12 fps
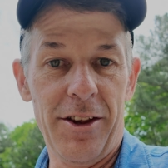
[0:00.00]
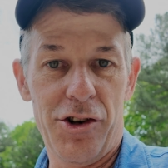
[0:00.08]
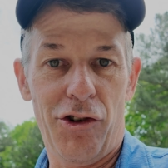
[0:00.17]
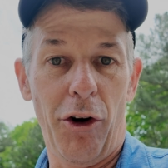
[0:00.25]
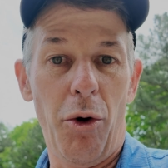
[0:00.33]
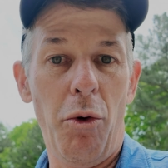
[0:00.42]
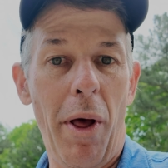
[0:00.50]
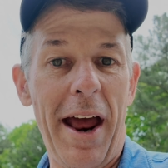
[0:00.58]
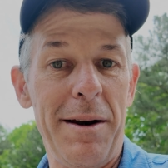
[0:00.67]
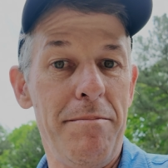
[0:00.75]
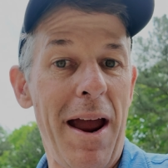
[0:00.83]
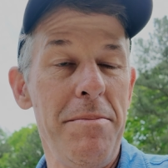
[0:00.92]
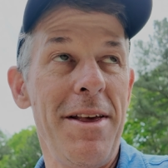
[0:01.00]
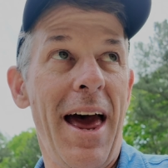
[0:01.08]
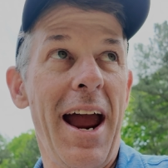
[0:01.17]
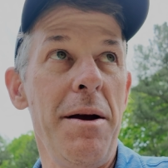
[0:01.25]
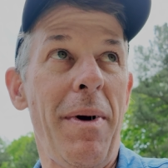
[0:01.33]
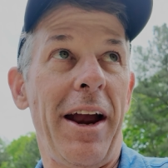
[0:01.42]
the Troll, and maybe the
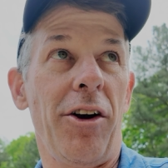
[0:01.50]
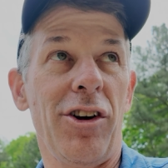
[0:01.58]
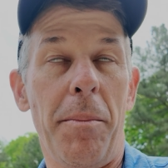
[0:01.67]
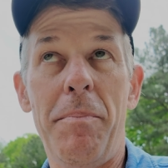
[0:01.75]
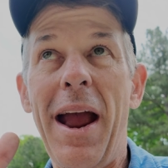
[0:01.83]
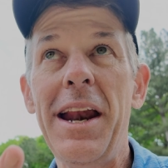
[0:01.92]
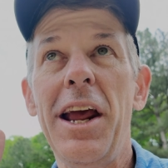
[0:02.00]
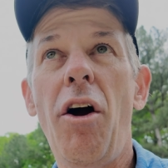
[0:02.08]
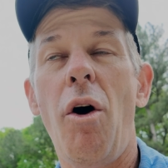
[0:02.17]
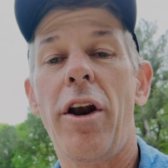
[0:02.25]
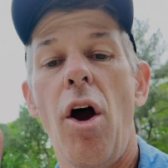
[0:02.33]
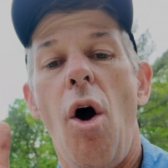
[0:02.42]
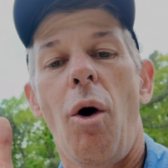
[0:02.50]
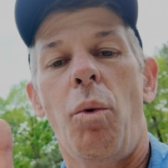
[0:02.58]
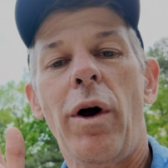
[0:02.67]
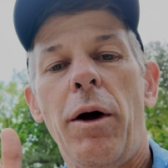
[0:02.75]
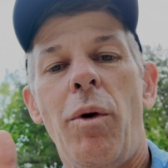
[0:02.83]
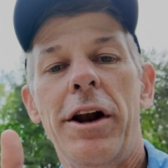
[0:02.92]
Haymaker, depending on
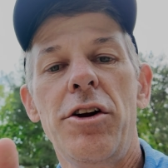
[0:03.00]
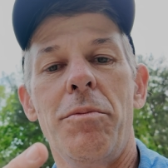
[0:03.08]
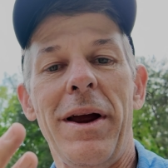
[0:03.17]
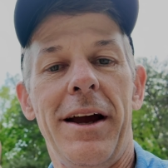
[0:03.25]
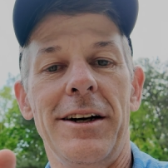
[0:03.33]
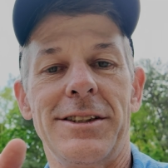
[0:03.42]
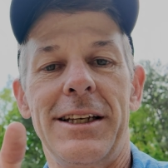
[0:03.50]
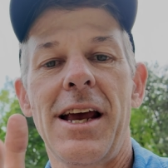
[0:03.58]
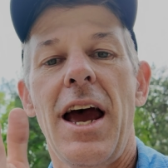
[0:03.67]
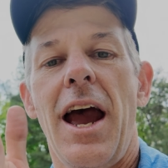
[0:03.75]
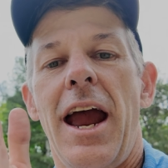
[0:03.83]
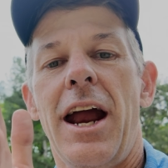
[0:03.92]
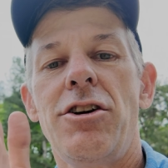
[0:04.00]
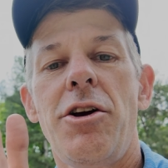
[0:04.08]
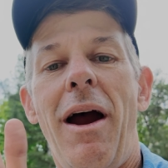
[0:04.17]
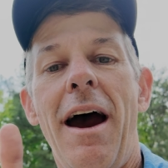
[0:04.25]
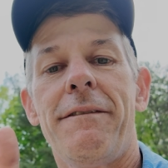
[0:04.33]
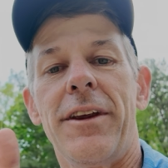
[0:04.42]
what I want to do. Because here
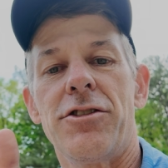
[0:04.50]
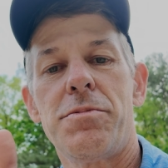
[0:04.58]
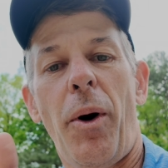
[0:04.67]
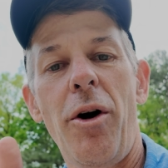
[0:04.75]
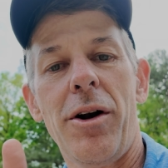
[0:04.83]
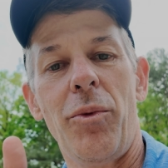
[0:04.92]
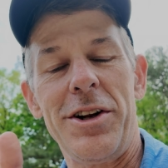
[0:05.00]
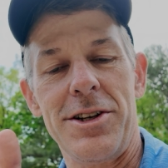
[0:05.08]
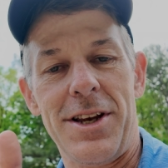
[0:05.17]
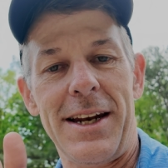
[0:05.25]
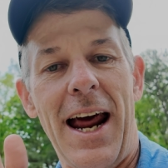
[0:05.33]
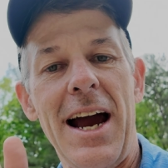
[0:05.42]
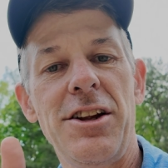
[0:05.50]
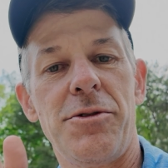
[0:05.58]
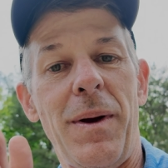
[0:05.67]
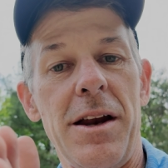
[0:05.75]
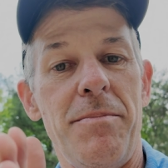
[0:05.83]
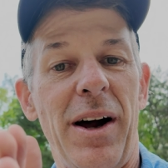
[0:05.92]
you have the Spartan, which is a
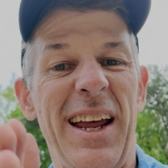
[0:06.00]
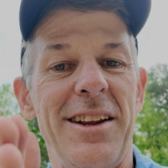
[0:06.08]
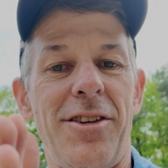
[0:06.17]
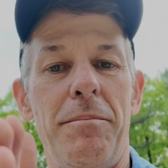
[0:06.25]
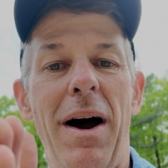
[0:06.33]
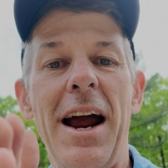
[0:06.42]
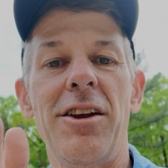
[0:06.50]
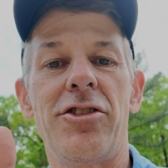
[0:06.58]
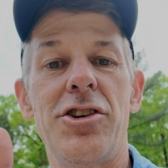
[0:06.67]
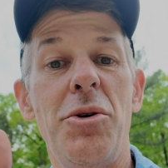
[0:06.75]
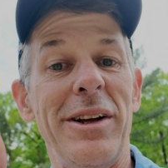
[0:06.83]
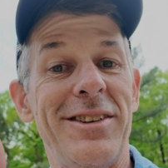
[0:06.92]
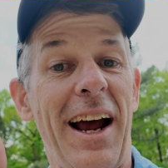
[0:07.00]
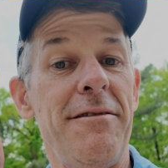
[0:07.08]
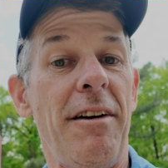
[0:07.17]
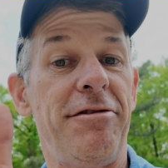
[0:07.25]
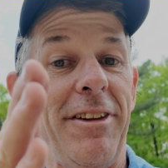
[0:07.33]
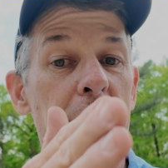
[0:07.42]
9-speed, but it's a -2. It's
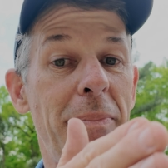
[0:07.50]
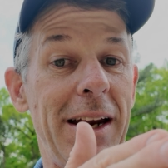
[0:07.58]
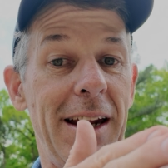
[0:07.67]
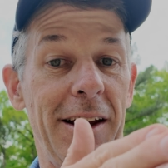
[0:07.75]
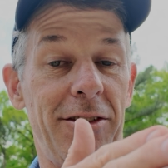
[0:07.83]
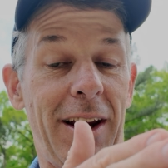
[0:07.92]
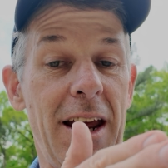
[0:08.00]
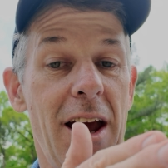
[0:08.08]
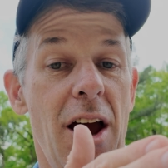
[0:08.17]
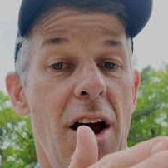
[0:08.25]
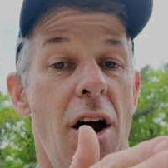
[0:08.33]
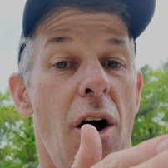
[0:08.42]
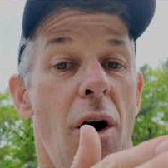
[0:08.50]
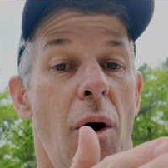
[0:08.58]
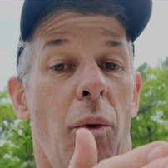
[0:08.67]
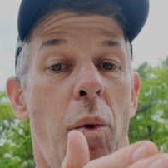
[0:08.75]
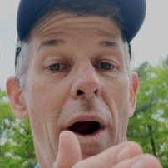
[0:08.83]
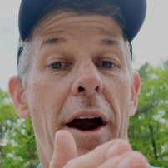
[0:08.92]
kind of a flippy disc.
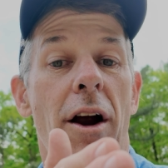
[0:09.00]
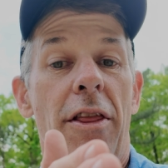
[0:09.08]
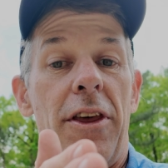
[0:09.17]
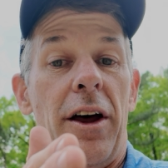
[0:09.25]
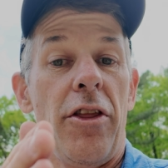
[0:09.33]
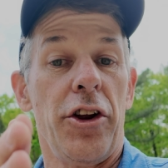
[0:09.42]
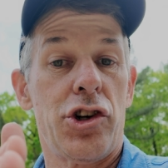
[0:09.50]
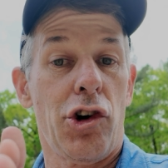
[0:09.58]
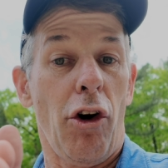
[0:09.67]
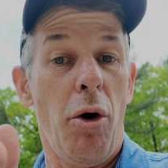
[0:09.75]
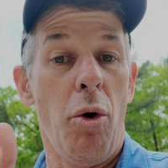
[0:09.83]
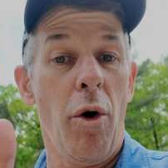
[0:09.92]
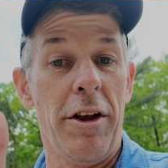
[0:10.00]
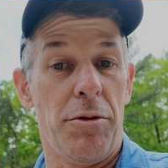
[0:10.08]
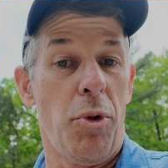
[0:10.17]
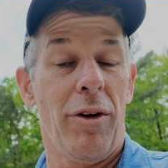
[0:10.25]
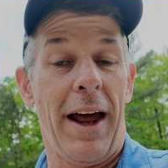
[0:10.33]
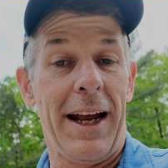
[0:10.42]
Where the Troll
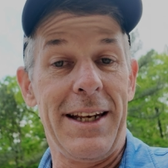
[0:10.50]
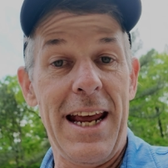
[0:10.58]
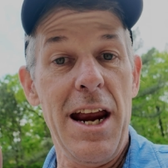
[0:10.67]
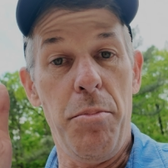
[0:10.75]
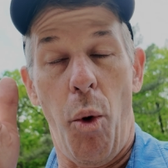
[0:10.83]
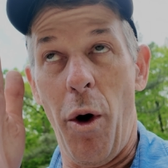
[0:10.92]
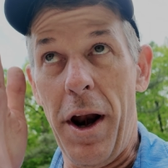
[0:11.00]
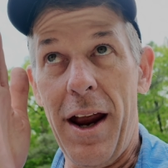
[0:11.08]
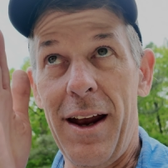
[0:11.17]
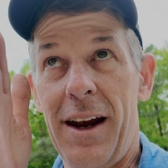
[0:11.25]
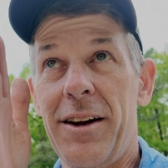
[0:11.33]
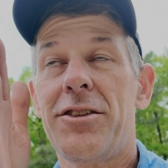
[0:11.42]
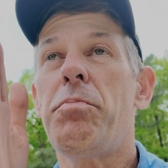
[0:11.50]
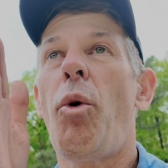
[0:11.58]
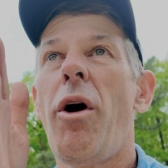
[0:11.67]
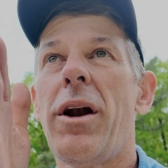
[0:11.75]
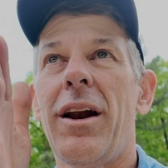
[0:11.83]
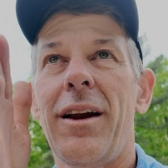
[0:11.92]
is more like a T-board. It's
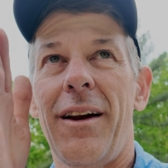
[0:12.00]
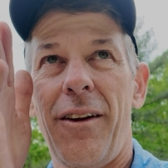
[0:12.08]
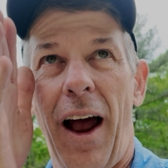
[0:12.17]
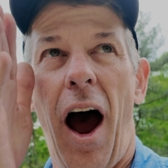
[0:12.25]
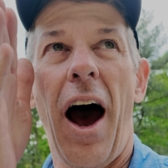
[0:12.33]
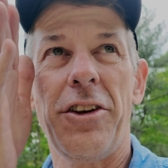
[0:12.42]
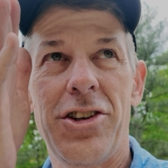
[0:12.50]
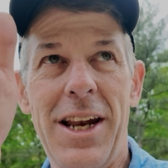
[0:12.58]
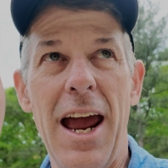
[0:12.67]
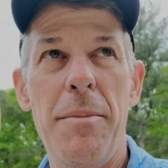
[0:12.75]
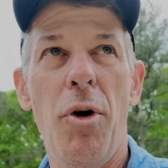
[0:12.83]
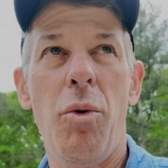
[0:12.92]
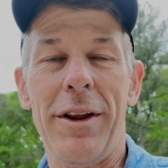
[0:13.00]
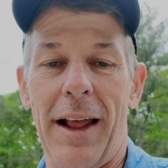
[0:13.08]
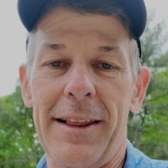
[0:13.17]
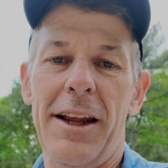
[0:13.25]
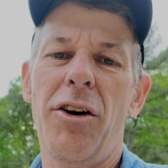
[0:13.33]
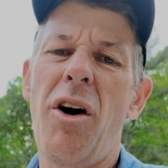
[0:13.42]
more stable with
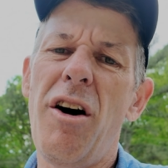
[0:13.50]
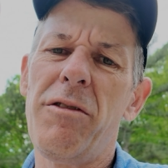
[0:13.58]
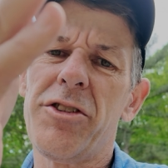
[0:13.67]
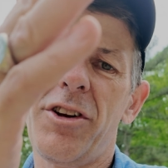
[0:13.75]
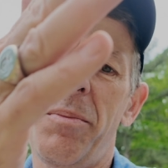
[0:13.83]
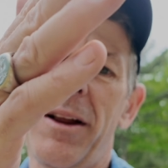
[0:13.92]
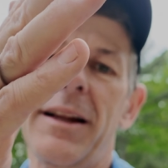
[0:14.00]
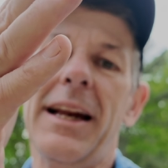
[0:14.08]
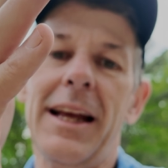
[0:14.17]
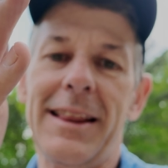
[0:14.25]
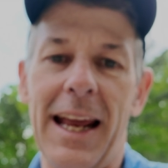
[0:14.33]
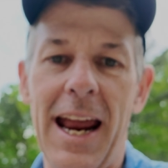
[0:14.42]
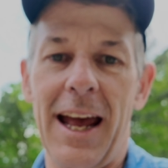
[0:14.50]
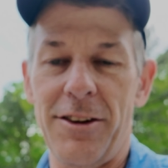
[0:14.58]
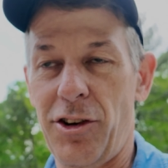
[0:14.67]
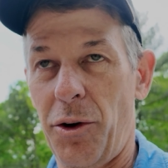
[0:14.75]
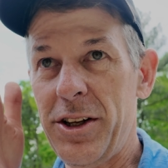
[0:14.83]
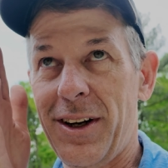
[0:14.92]
a little overstability at the
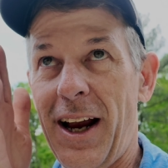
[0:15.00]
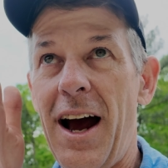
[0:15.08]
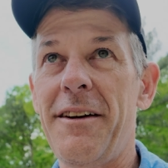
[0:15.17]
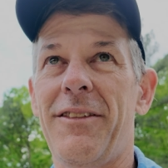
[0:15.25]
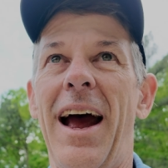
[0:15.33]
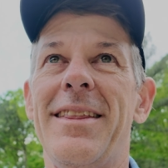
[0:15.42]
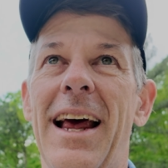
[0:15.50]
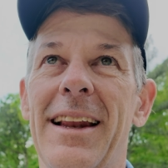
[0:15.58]
end. So it's kind of got